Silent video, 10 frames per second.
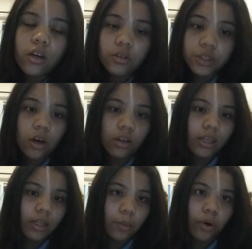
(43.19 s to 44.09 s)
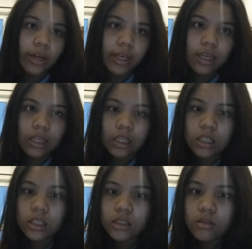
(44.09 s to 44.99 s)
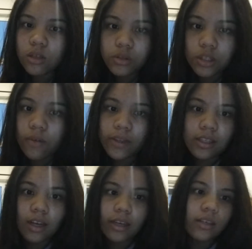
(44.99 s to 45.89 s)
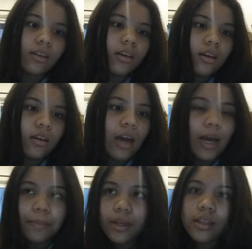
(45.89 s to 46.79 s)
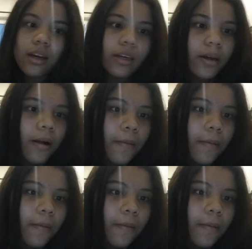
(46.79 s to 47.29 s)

goes on in the morning and goes off at night, at midnight.